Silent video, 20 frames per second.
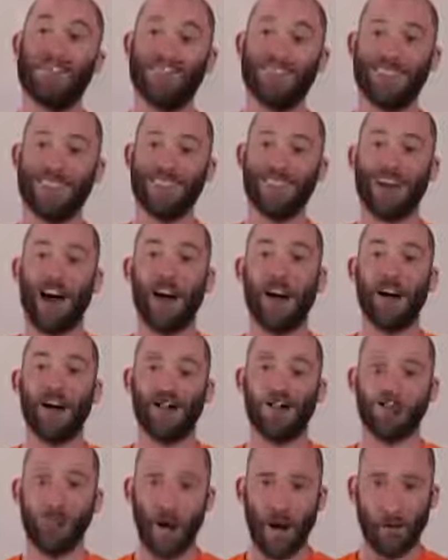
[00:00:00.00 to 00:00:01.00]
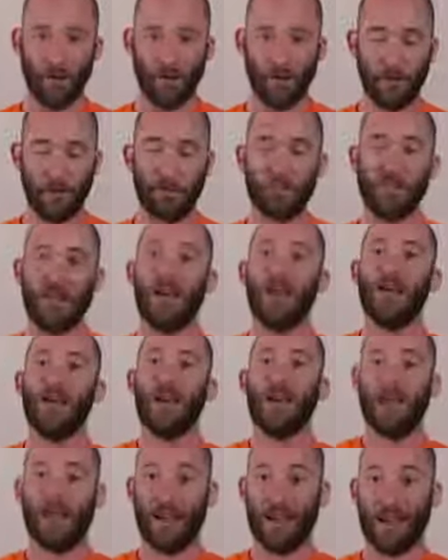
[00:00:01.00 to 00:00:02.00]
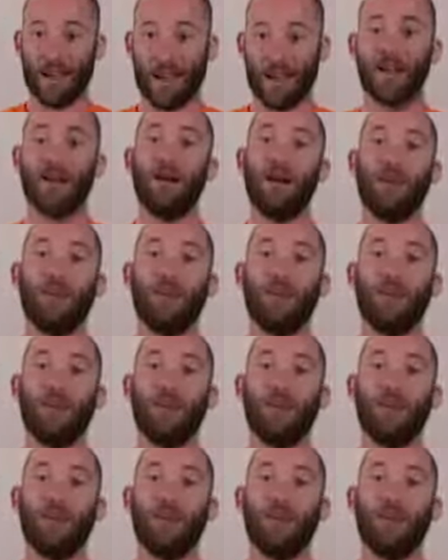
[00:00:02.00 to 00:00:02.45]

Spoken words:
That's hot swappable. Now again,